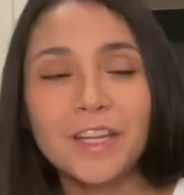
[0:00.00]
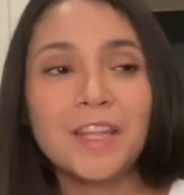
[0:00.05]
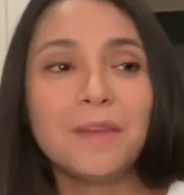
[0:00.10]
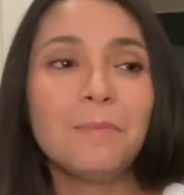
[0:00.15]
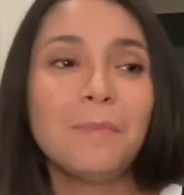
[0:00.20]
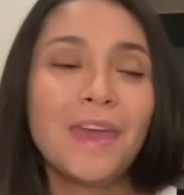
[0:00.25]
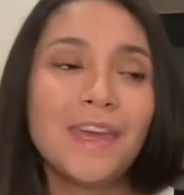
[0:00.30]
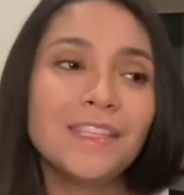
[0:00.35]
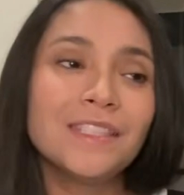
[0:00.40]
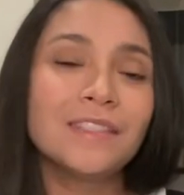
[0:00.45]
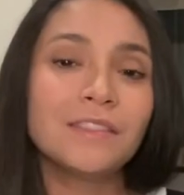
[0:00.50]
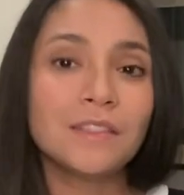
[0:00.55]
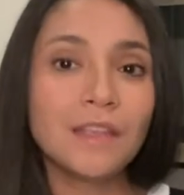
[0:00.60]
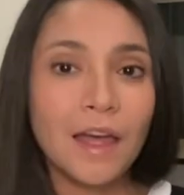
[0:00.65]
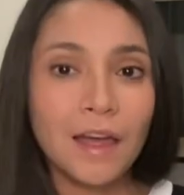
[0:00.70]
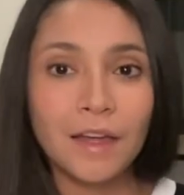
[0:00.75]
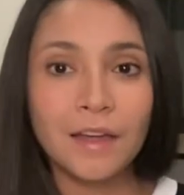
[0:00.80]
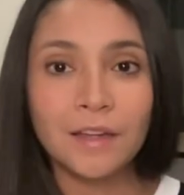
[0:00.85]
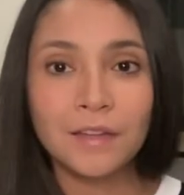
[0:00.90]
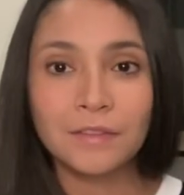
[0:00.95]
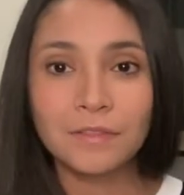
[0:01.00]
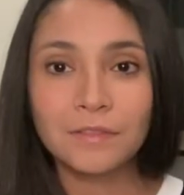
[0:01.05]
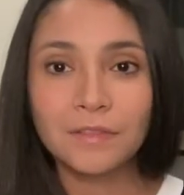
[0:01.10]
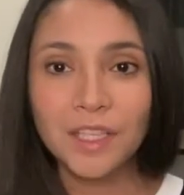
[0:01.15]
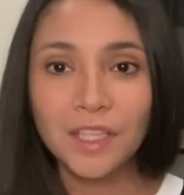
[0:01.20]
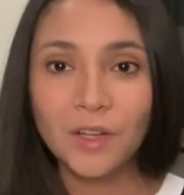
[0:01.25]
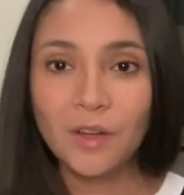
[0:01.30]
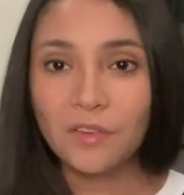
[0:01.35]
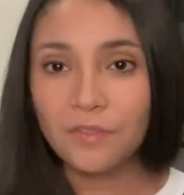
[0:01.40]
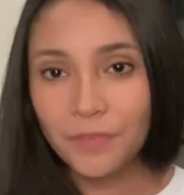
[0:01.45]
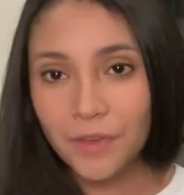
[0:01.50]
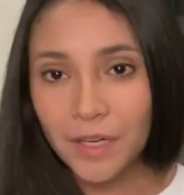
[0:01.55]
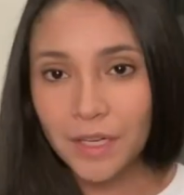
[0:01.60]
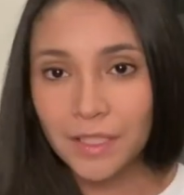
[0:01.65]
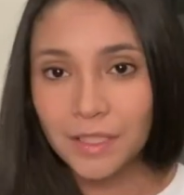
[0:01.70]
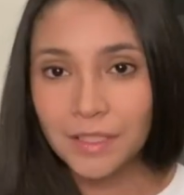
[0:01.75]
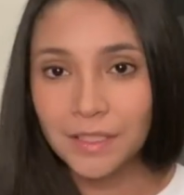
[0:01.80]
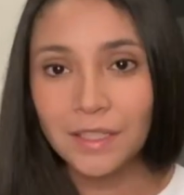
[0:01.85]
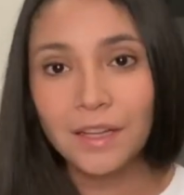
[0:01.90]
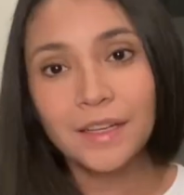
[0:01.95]
It may suck, you know, at
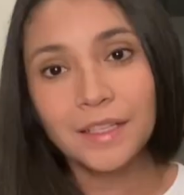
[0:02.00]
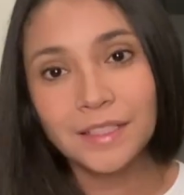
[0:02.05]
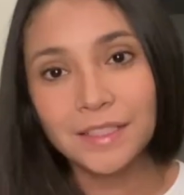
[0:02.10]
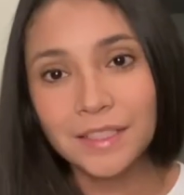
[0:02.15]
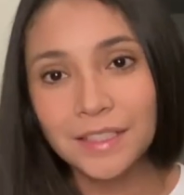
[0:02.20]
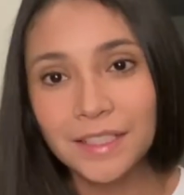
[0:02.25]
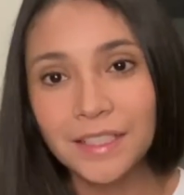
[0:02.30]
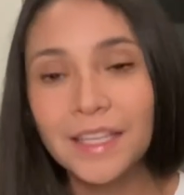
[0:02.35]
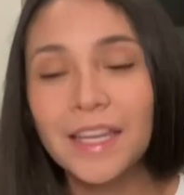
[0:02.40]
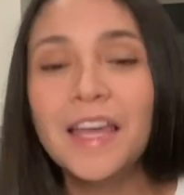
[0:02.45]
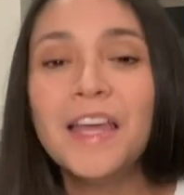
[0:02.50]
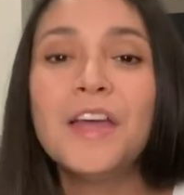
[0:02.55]
first, honestly.